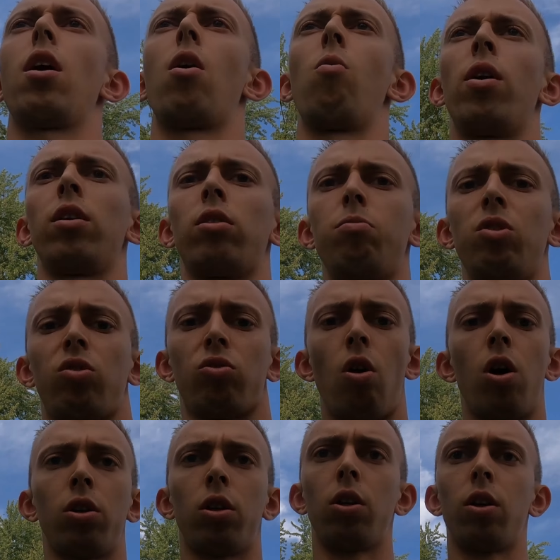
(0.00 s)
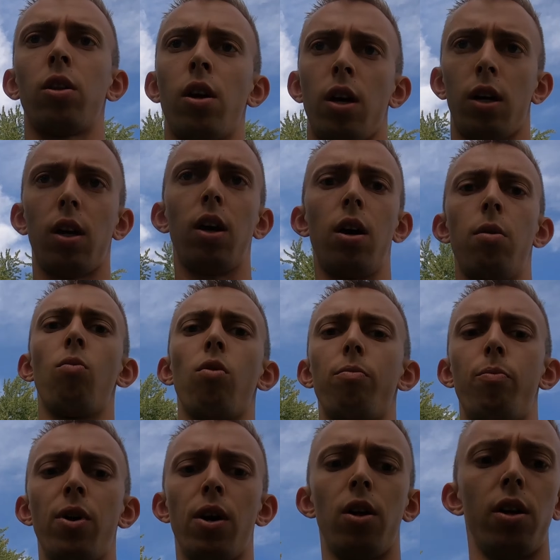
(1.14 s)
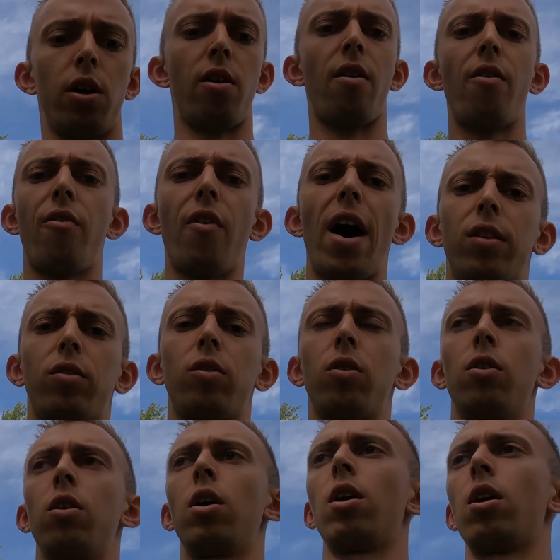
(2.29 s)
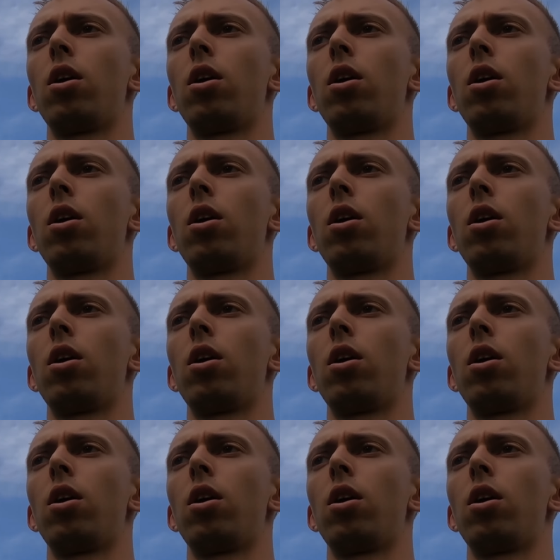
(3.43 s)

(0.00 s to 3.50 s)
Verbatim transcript: I wanted to be stronger and like more built, faster.